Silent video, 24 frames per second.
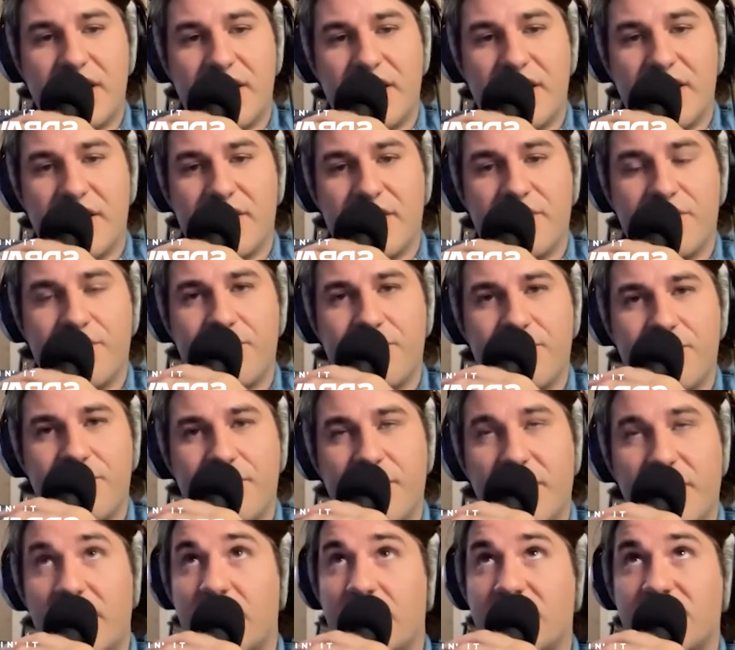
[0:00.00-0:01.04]
Um, okay
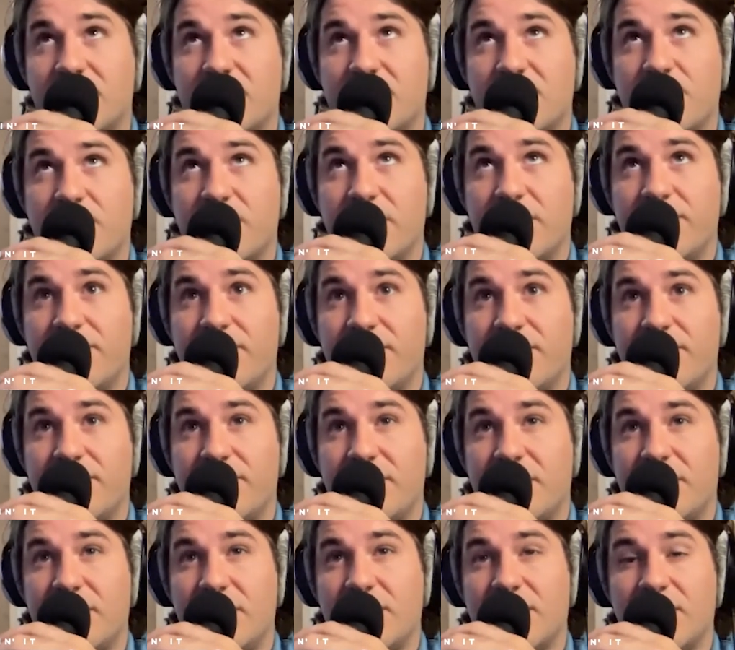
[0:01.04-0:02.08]
and that was in
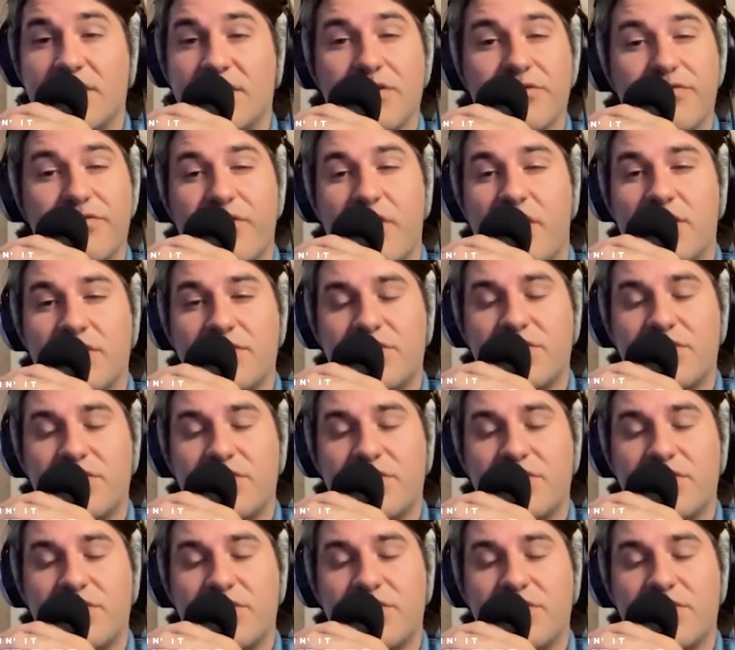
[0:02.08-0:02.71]
2015 like the fall of